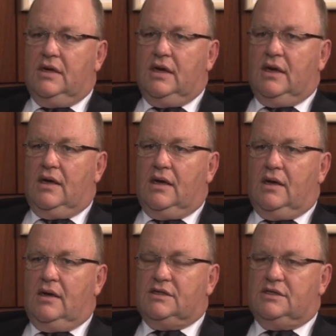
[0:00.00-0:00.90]

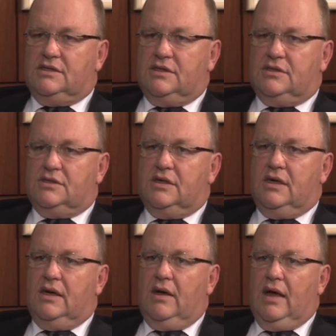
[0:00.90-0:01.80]
uh, assistance
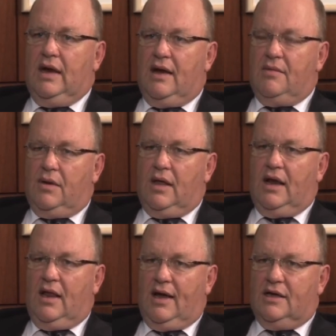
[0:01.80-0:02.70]
enable a
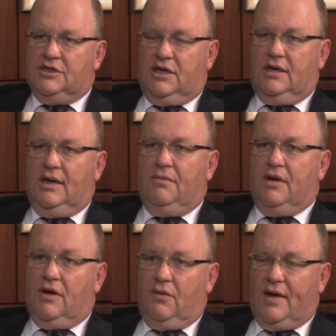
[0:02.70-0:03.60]
larger number,
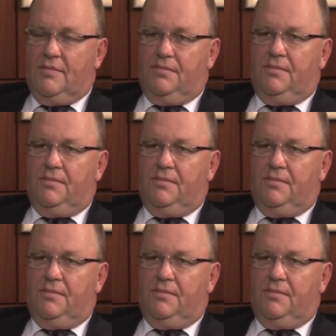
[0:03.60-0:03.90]
a great